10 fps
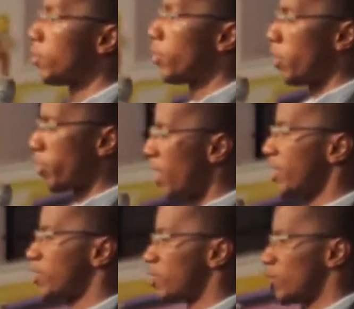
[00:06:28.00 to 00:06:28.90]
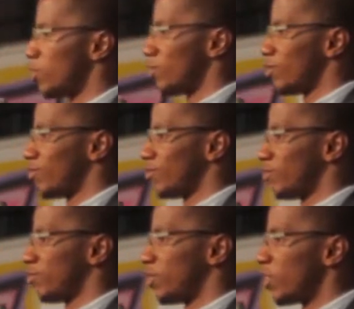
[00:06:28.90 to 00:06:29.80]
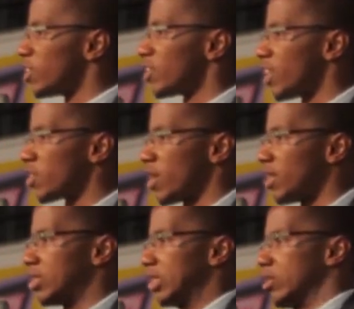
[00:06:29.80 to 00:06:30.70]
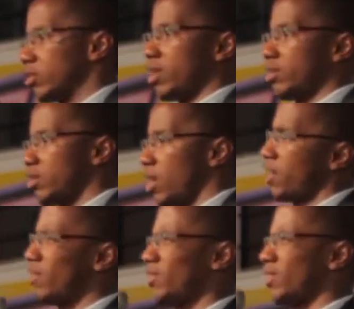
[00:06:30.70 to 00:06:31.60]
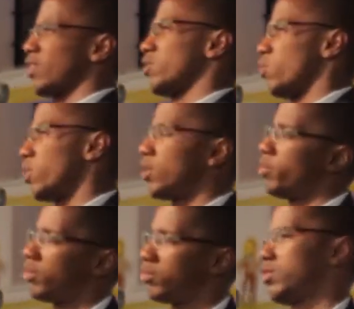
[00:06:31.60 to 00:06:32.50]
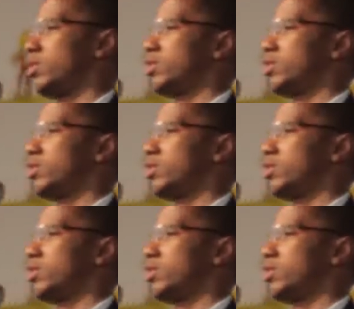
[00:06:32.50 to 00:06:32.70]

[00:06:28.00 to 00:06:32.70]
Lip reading: you have to put a price to your intellectuality. I don't even think that's a word, but